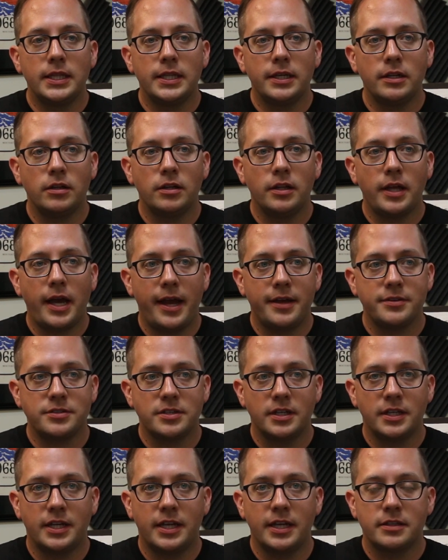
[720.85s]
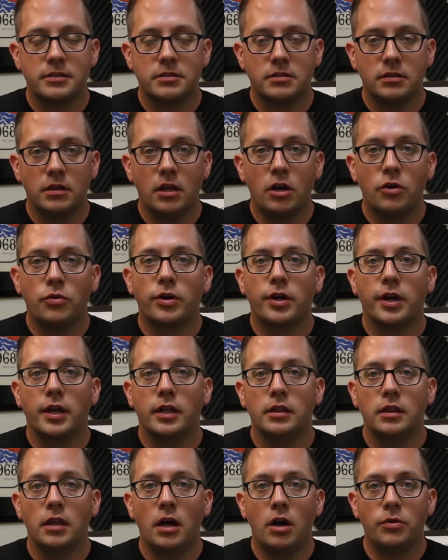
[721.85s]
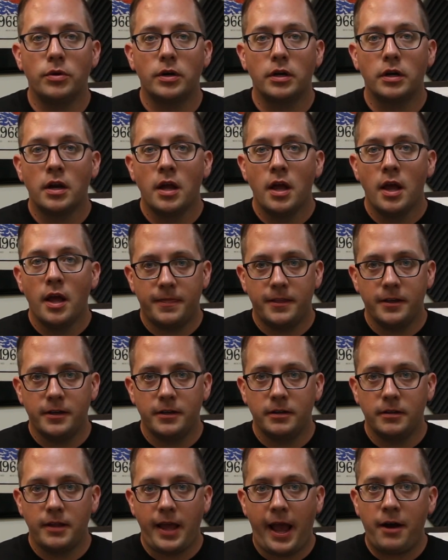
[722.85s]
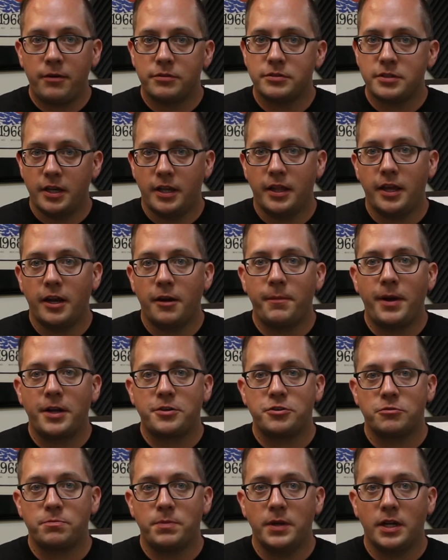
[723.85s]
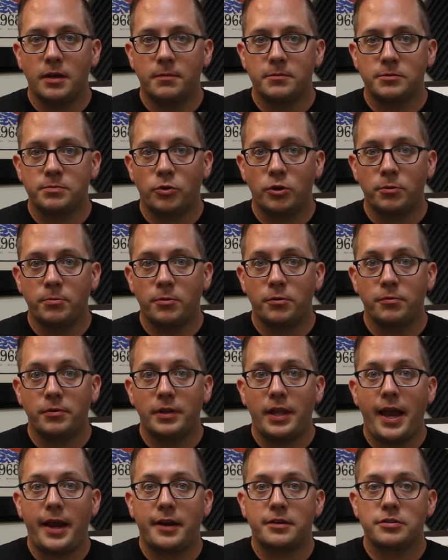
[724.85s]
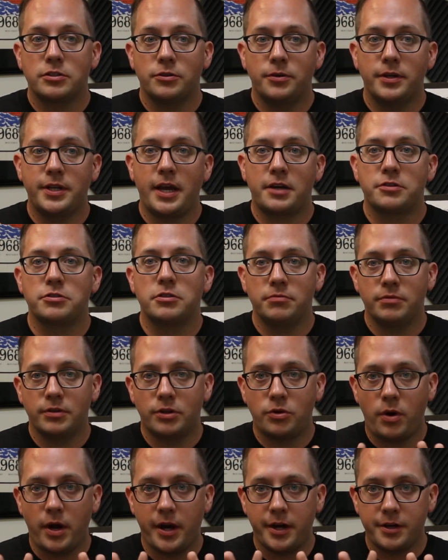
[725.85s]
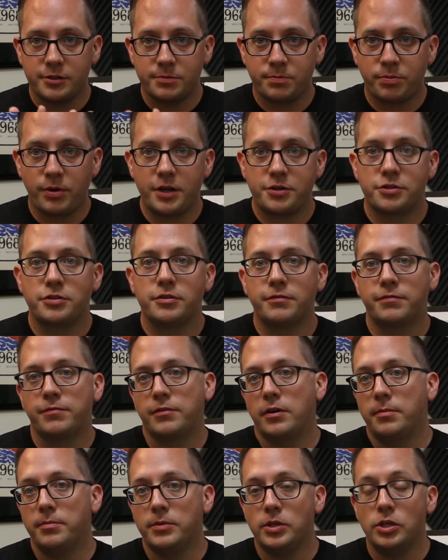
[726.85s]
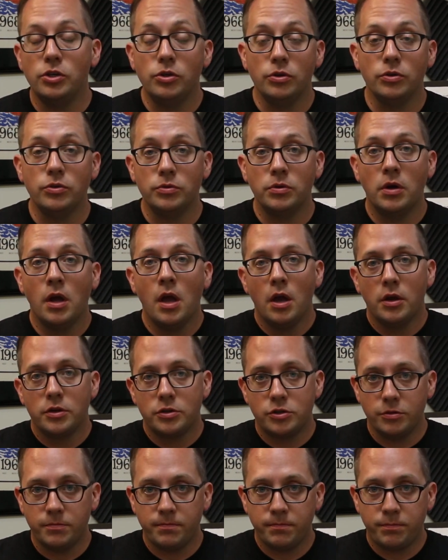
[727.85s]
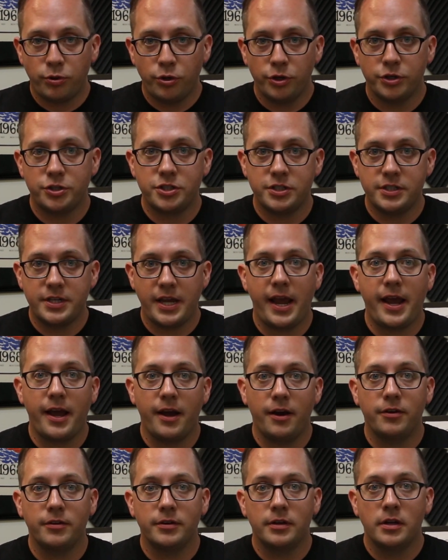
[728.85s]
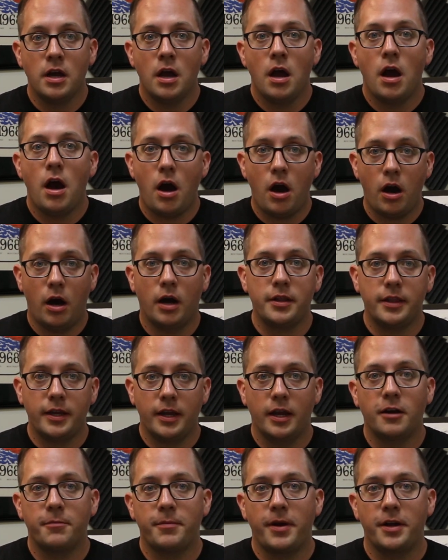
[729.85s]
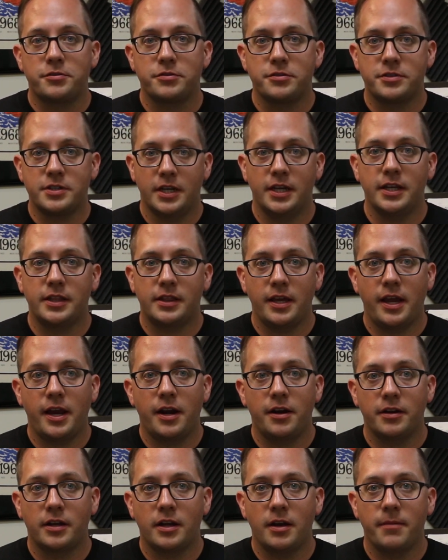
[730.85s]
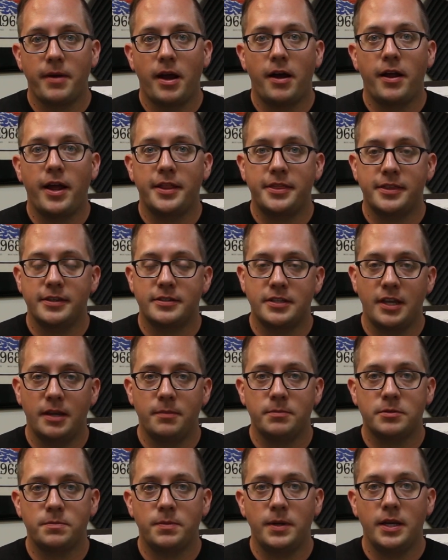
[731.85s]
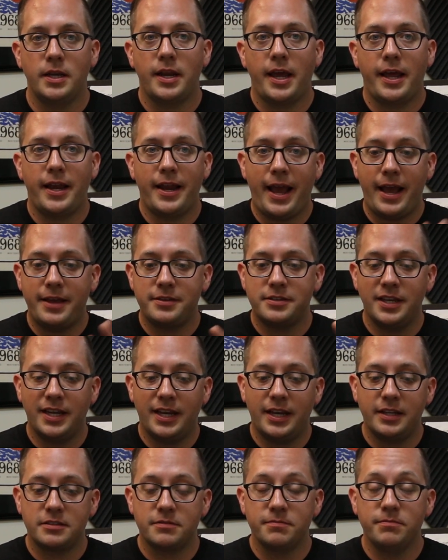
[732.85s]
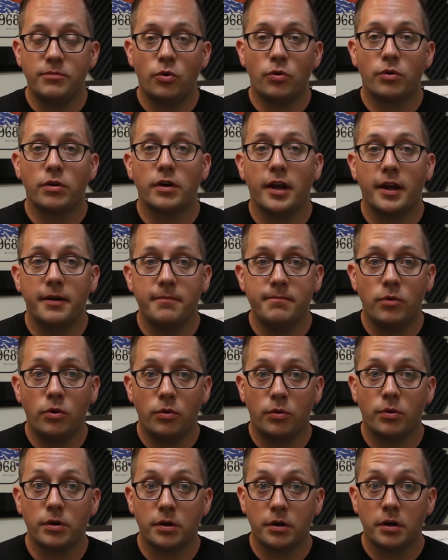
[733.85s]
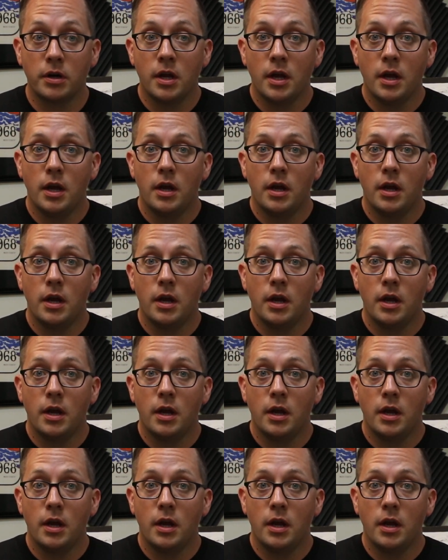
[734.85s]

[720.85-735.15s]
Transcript: little, as it gets lower and lower, the outside of the air mattress becomes more and more relaxed. So it actually requires pressure from you to push down on the air mattress to get the air to come out at the same speed. And as it gets more and more